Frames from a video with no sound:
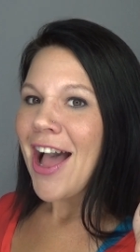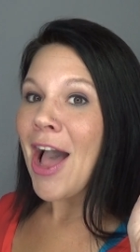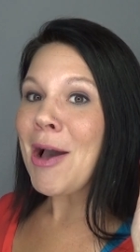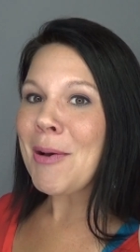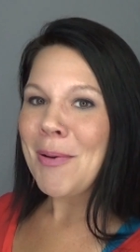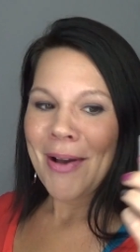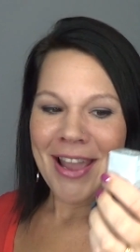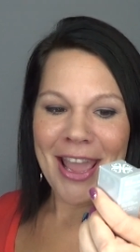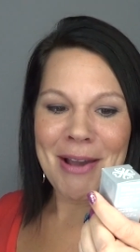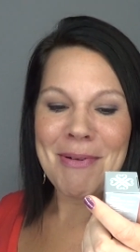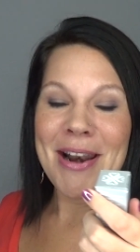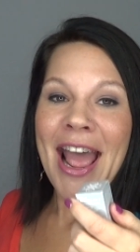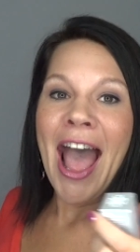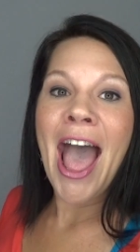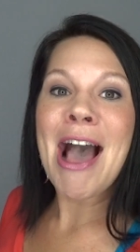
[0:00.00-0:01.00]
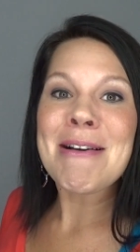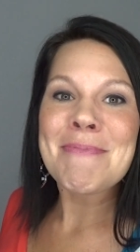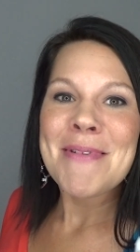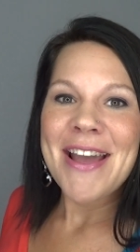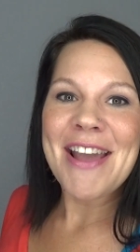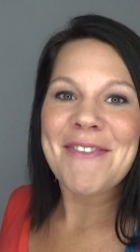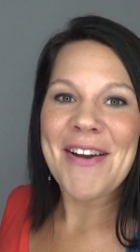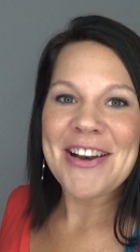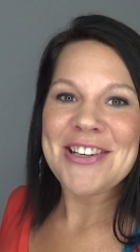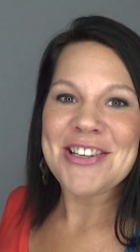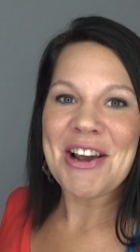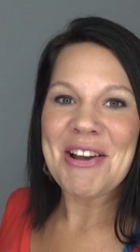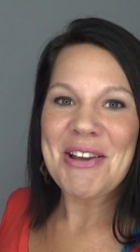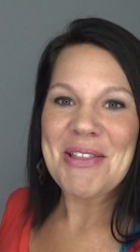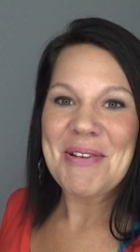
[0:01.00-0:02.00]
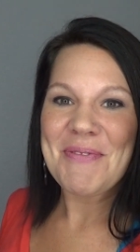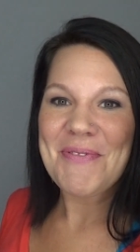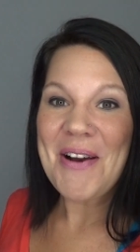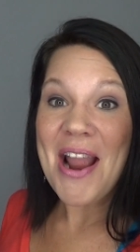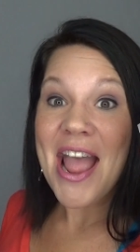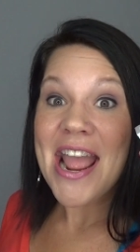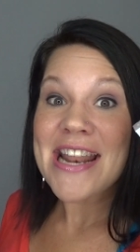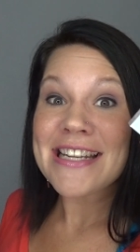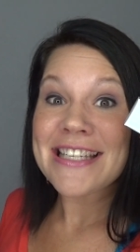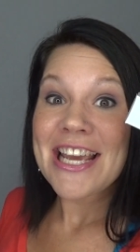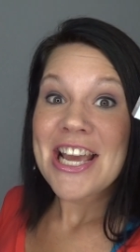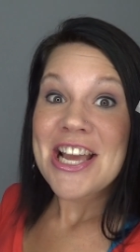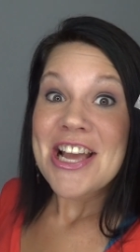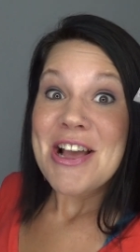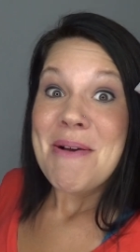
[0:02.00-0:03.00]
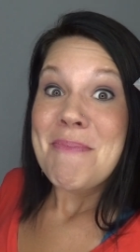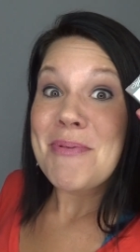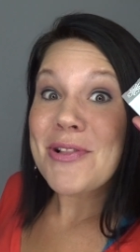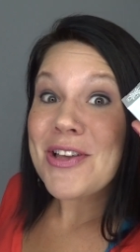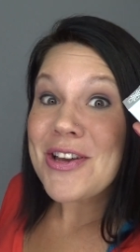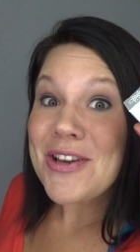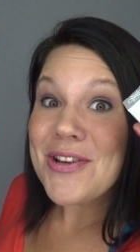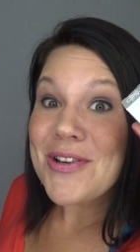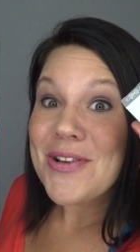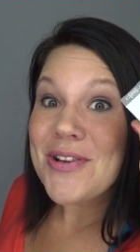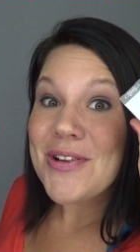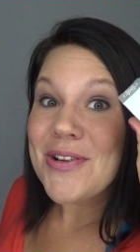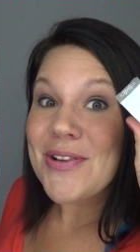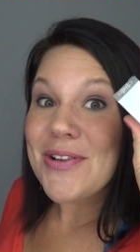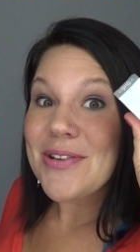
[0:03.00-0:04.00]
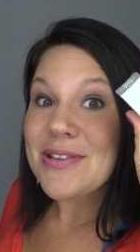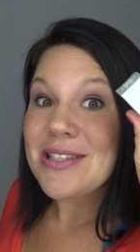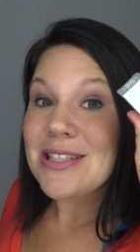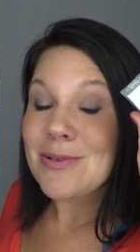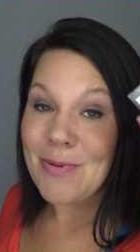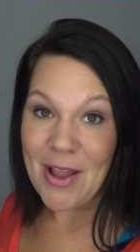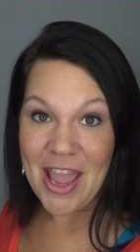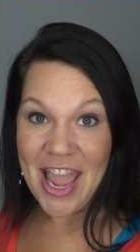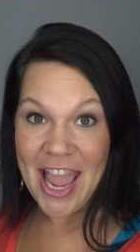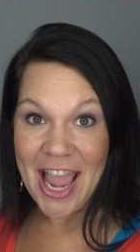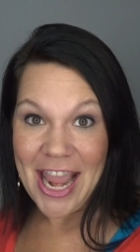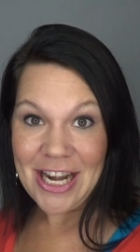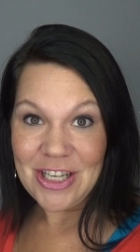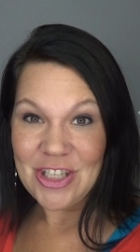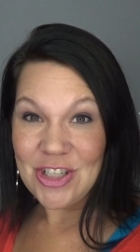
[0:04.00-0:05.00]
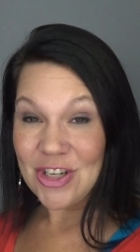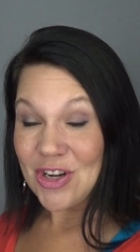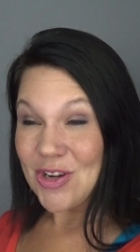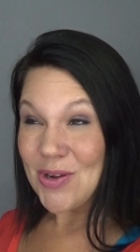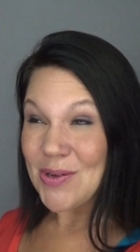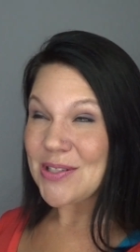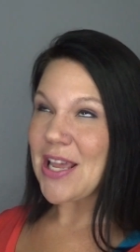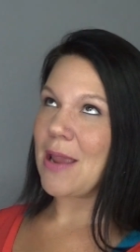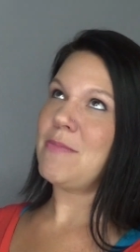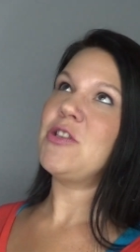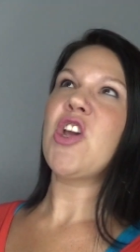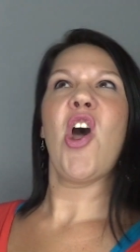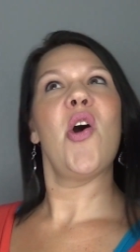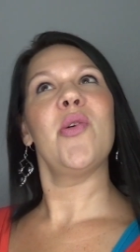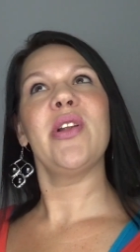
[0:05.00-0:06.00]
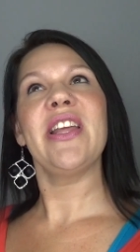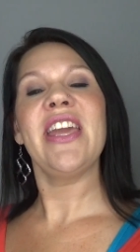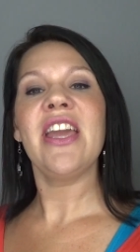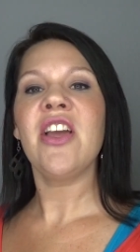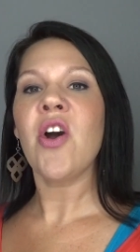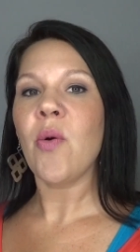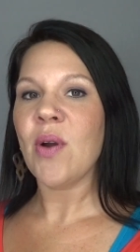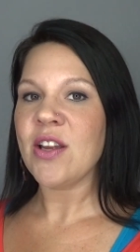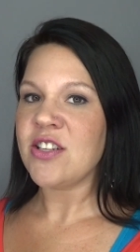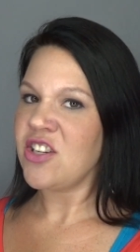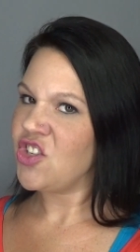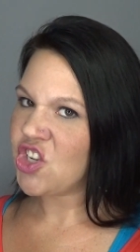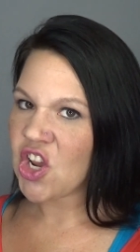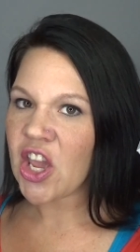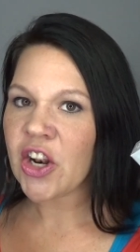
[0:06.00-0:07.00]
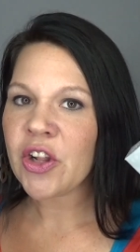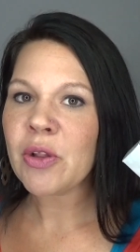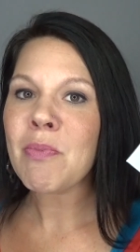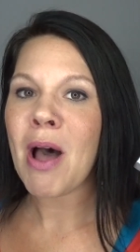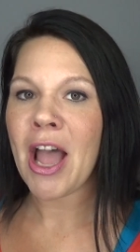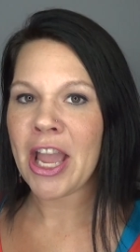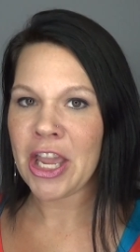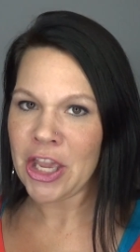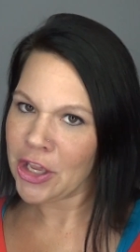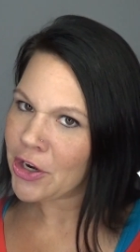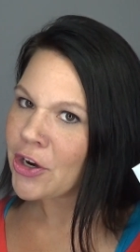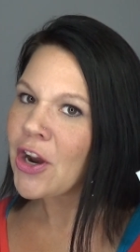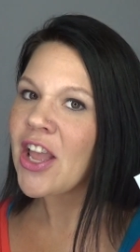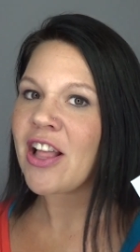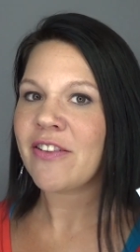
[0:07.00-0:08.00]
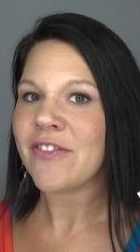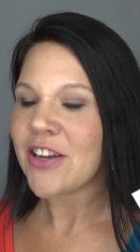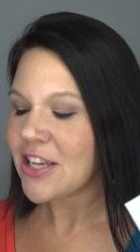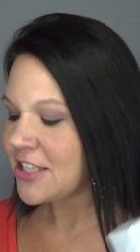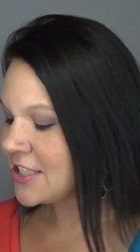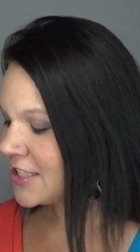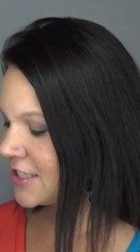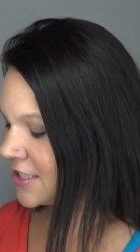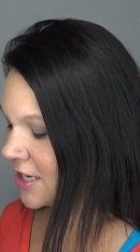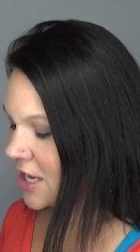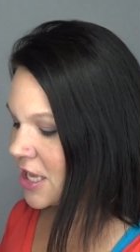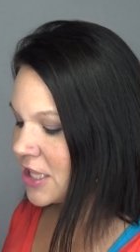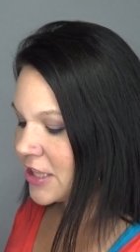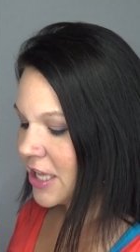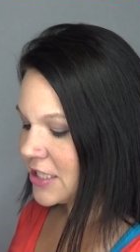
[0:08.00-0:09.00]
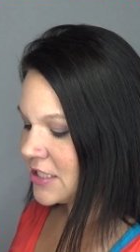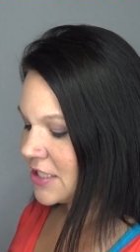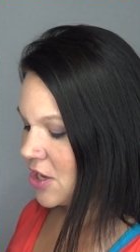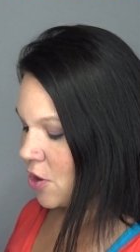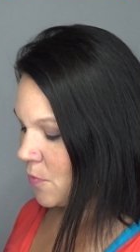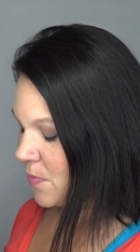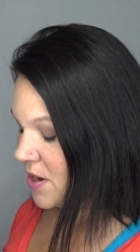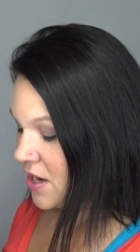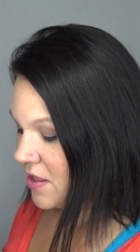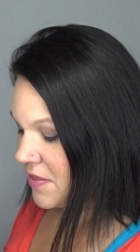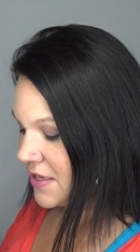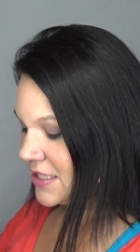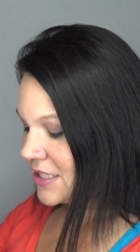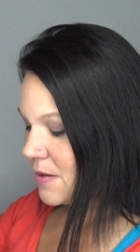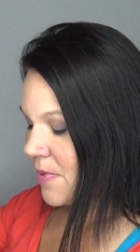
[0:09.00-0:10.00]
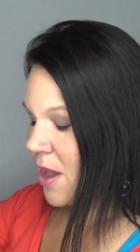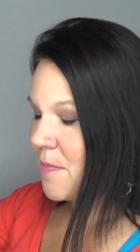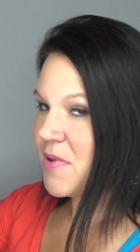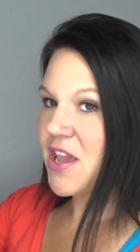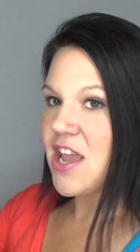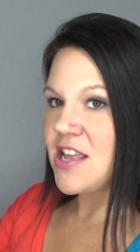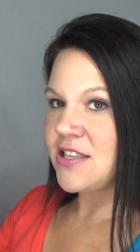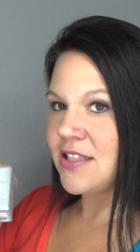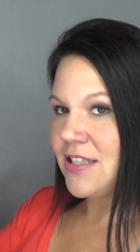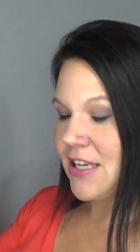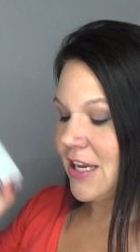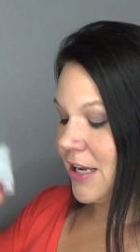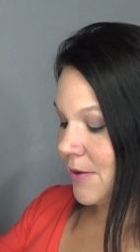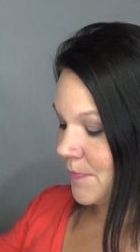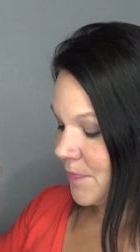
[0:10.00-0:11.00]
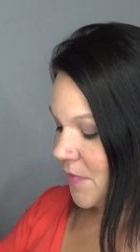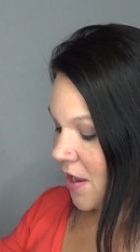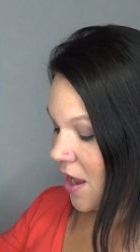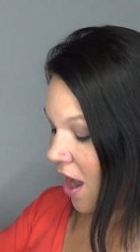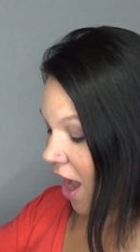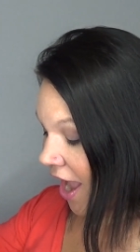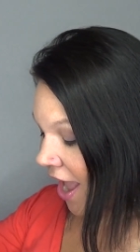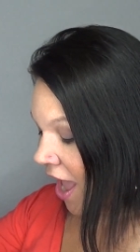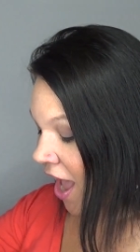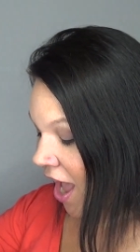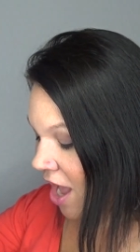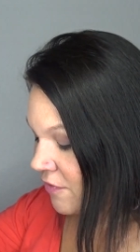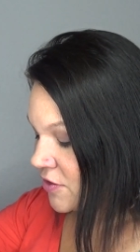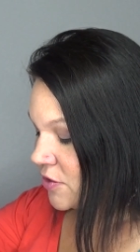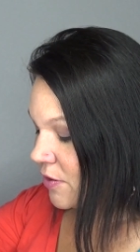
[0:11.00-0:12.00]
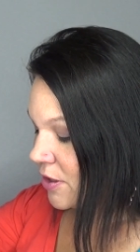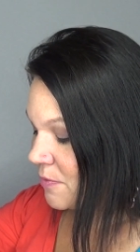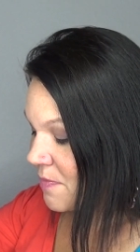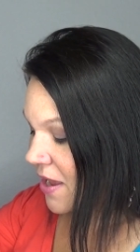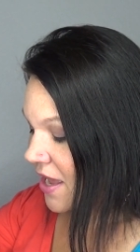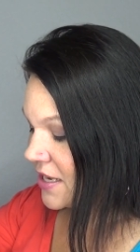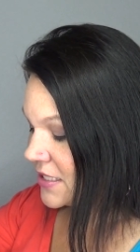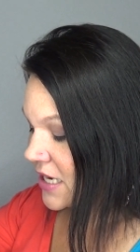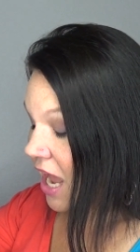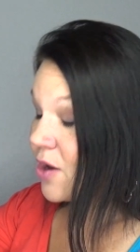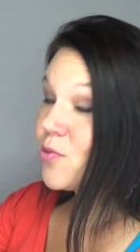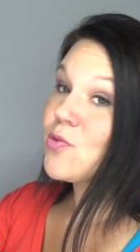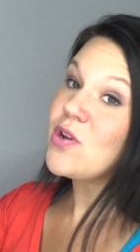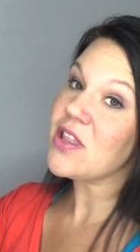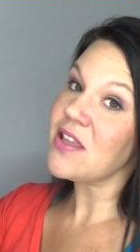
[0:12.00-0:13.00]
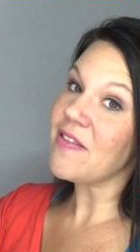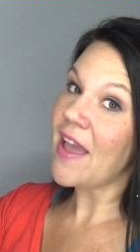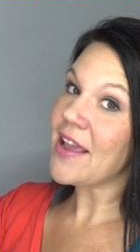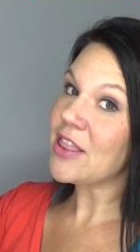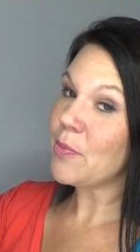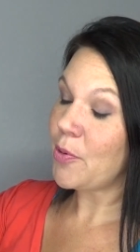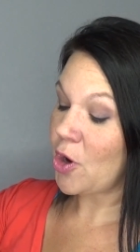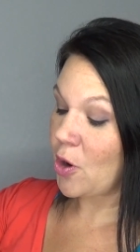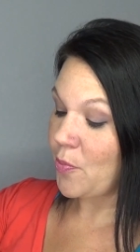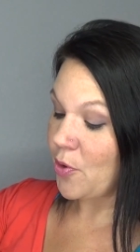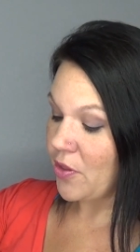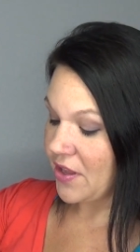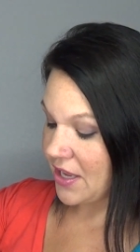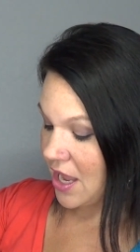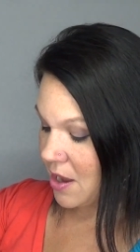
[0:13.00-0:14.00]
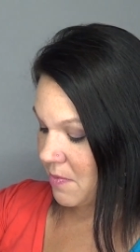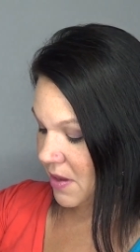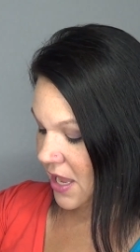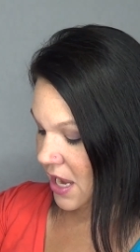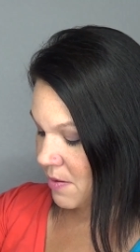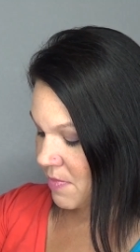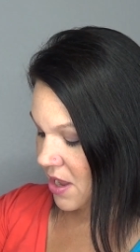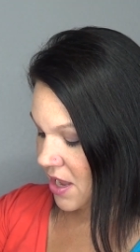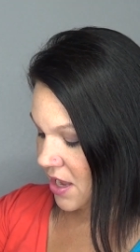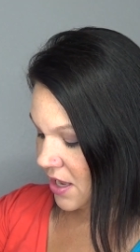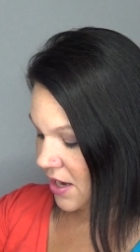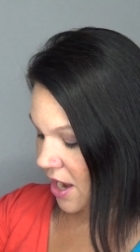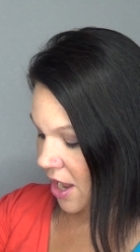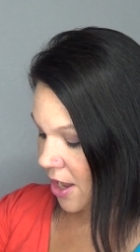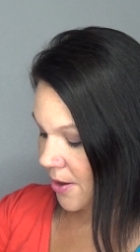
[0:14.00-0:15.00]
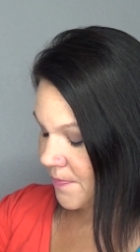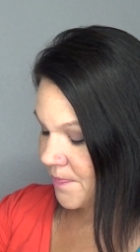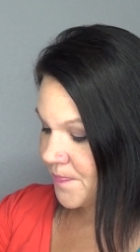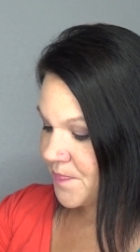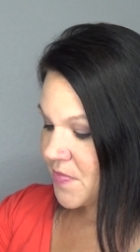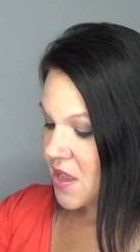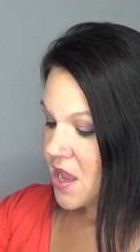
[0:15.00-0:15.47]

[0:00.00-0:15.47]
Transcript: Oh, it would help if I show you the front. Blue suede shoes. I'm totally going to channel my inner Elvis. Let's open this puppy and see. I have to admit, I really like the purple that came in, um,